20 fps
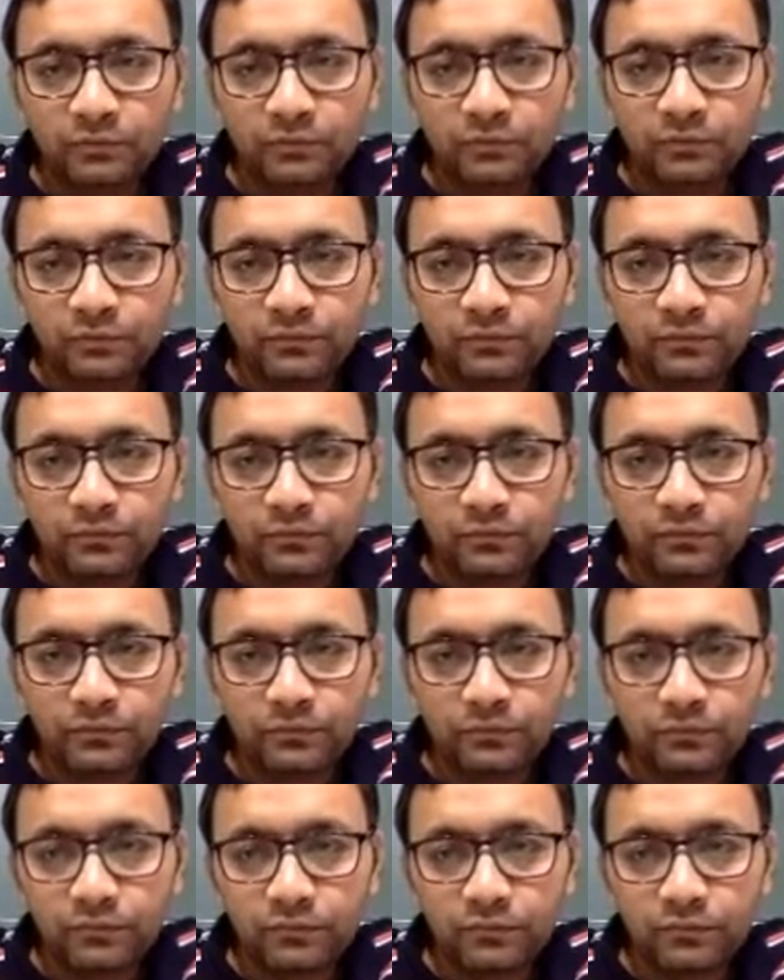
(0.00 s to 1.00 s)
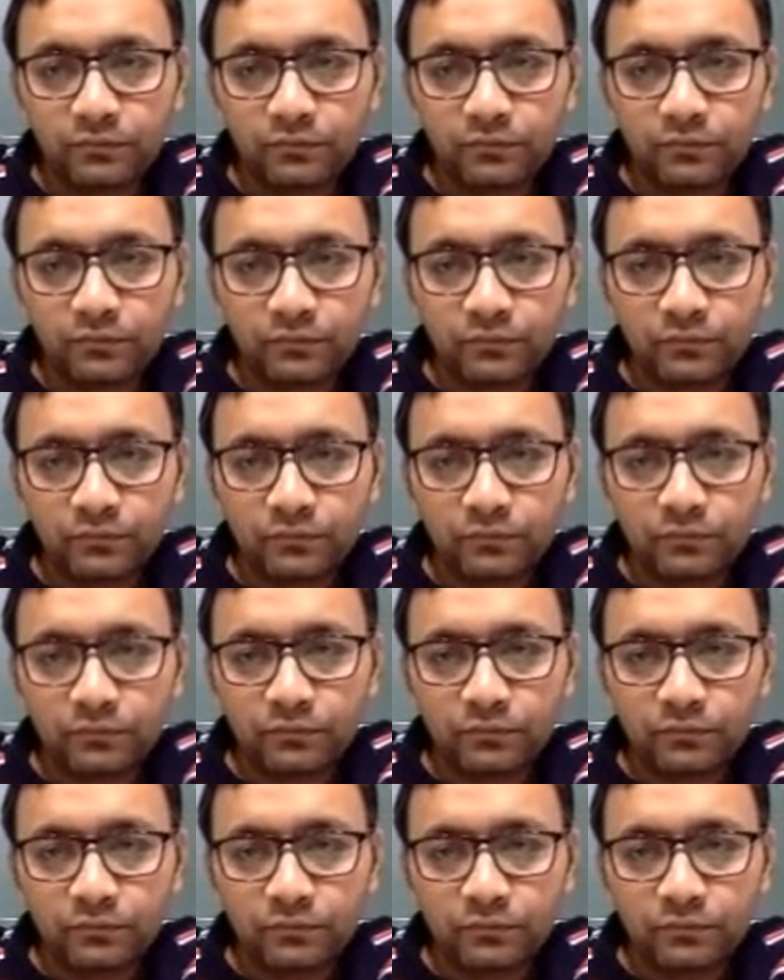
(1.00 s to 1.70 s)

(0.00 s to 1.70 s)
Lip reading: No one is speaking in this clip.